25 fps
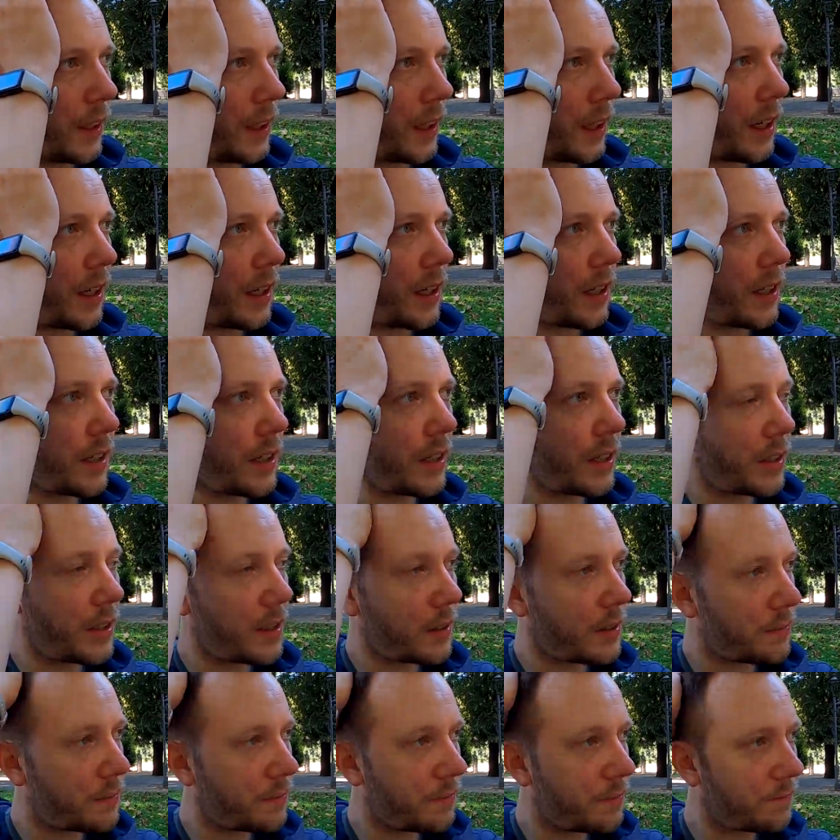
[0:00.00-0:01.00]

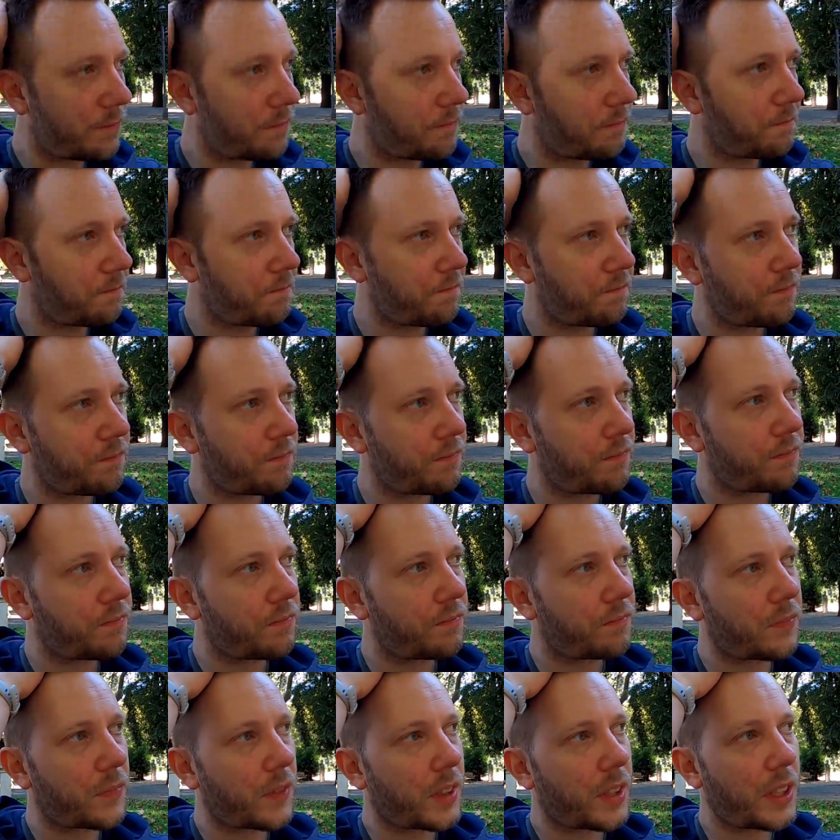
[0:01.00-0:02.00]
Yeah,
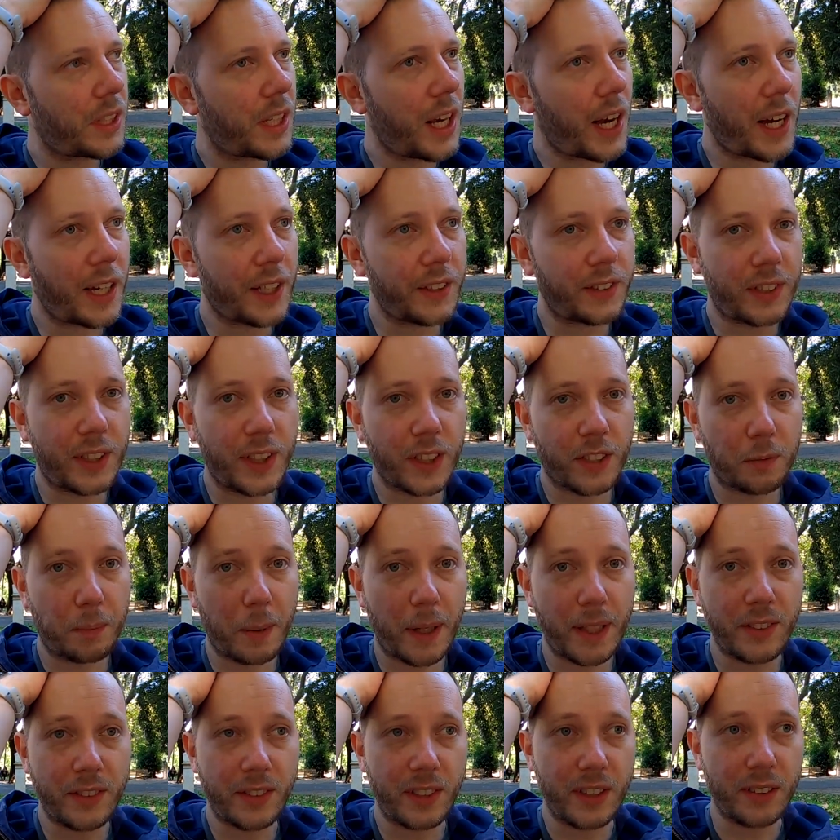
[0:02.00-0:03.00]
is it
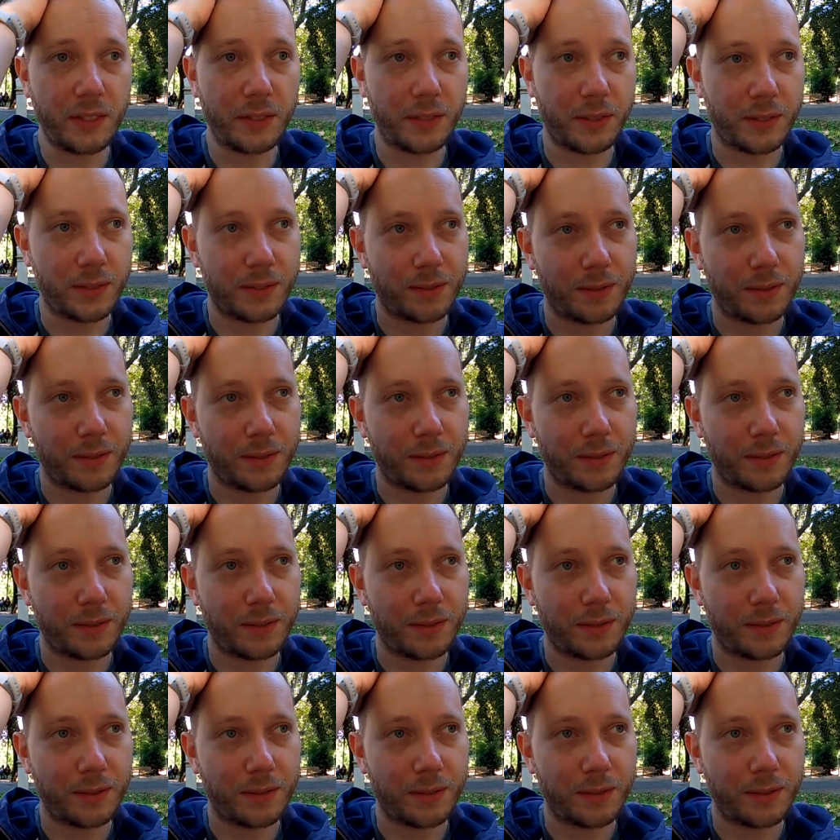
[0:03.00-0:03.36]
expensive?